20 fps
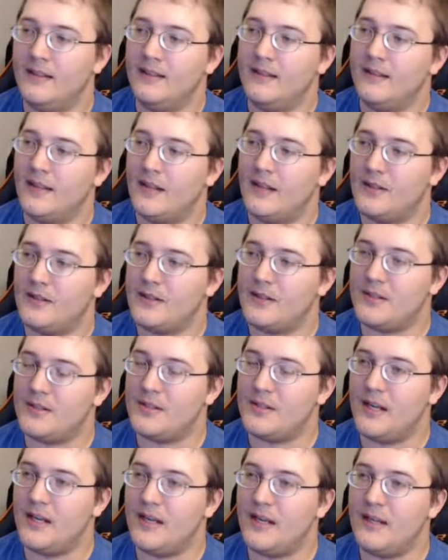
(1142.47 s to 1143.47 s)
There's a
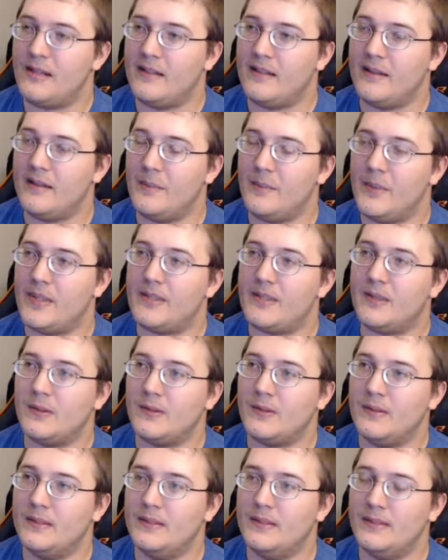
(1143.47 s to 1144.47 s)
giant
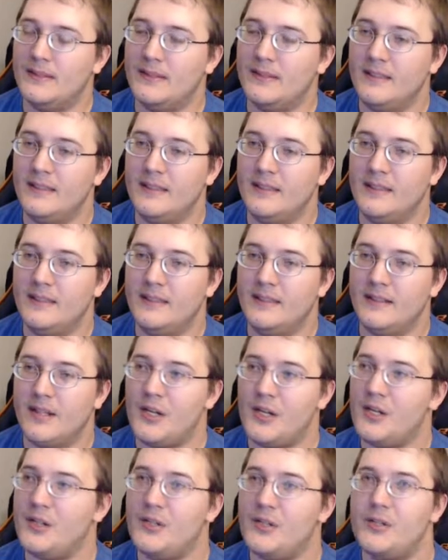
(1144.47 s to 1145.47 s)
Abyssal.
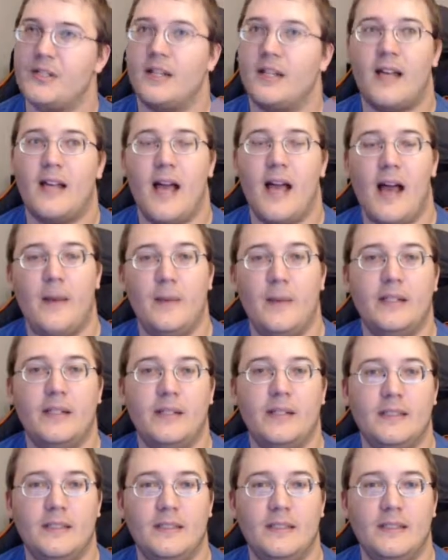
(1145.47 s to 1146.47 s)
There's
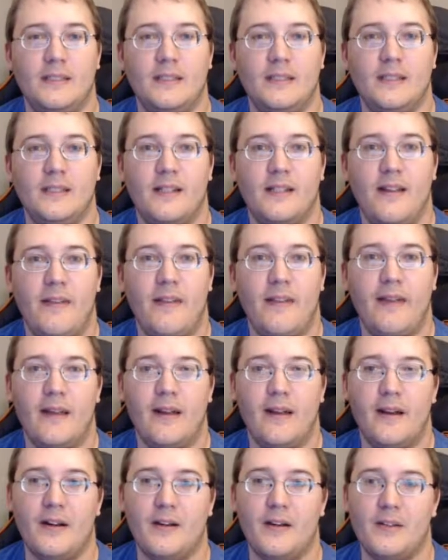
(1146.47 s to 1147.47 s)
Akama.
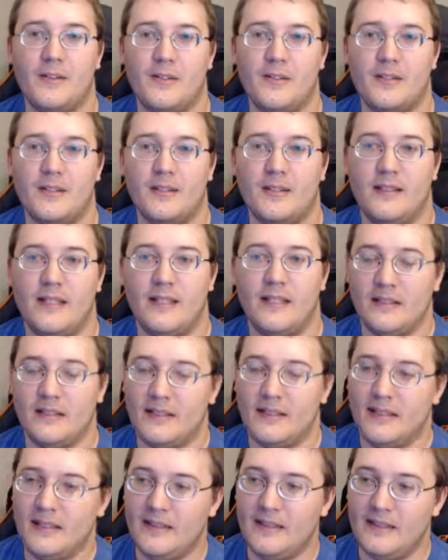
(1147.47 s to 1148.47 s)
There's
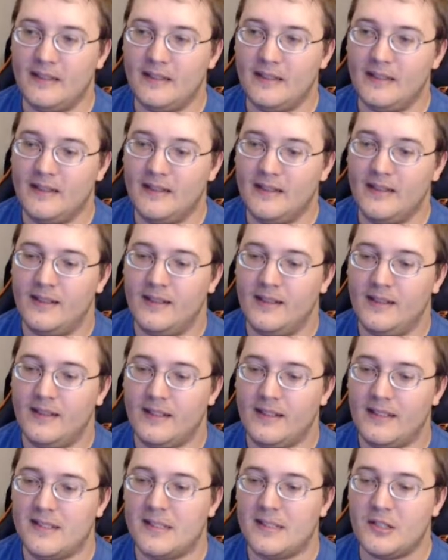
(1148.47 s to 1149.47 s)
Illidan.
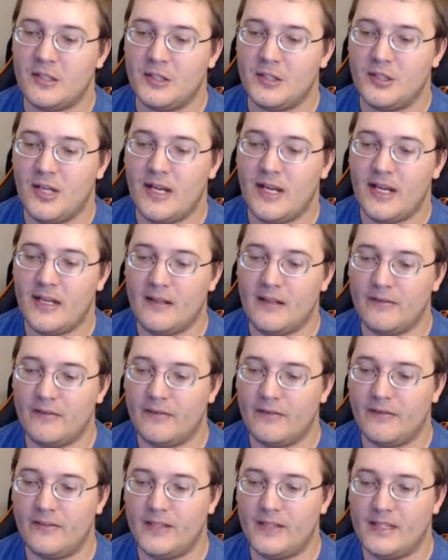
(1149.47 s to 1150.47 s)
He's a shade
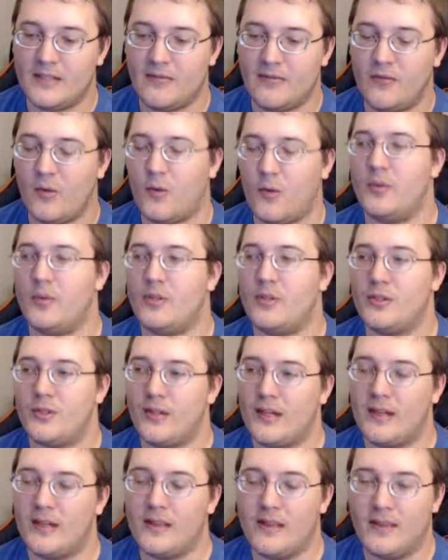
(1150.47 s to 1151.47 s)
of his former
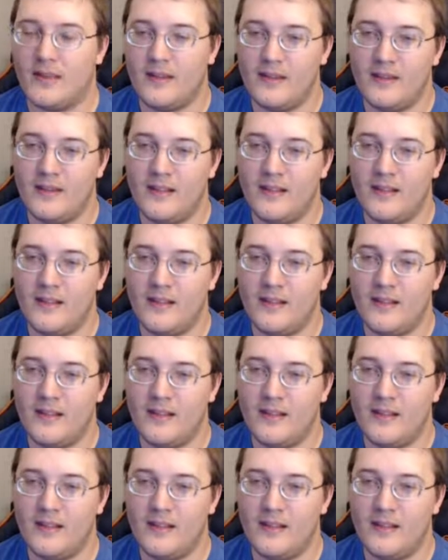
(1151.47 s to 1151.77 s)
strength.